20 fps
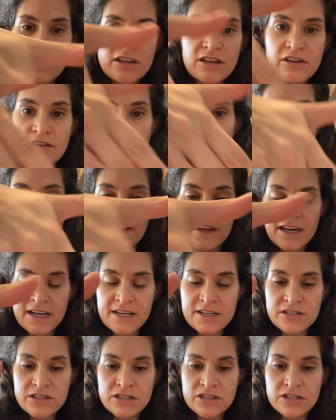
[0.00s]
you
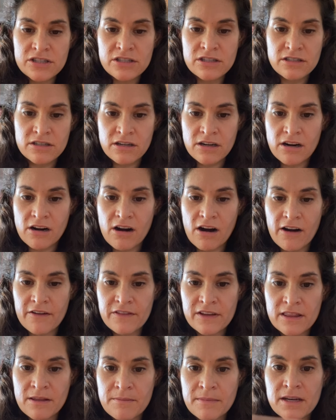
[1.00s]
finish
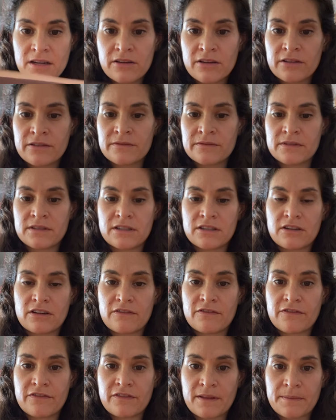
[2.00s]
carving the middle. You can
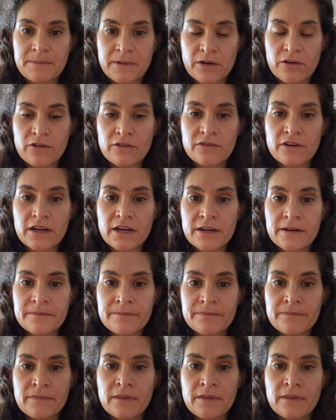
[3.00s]
flip it over.